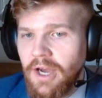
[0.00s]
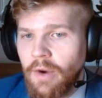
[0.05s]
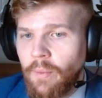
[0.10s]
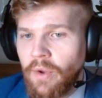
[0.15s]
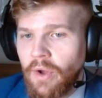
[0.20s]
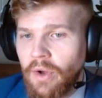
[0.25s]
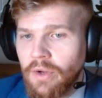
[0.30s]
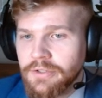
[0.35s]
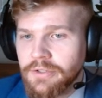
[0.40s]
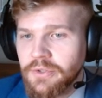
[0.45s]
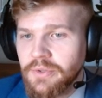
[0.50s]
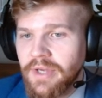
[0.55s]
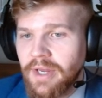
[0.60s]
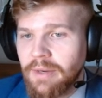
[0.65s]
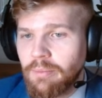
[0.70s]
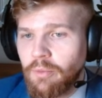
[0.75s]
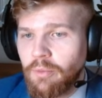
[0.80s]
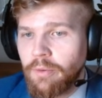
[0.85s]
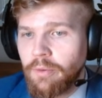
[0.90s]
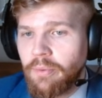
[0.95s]
We also
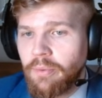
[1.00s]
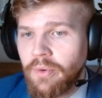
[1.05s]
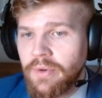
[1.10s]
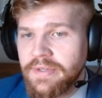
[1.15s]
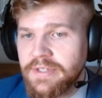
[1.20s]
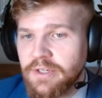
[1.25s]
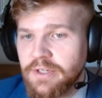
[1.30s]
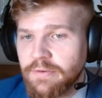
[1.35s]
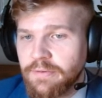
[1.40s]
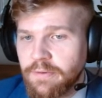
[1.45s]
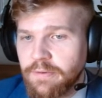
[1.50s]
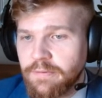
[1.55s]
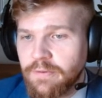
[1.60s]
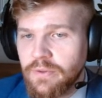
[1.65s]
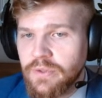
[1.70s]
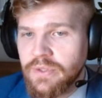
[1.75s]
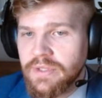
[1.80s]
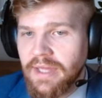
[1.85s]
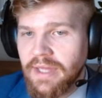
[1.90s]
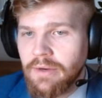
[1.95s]
get more points here for the
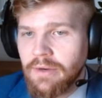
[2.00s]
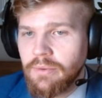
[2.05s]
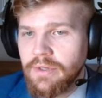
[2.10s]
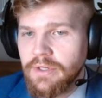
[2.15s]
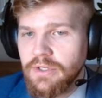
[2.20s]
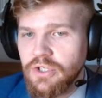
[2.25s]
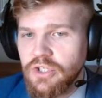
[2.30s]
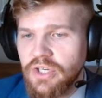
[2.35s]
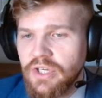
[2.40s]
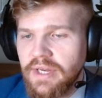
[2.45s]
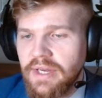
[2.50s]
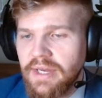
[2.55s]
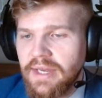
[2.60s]
first language.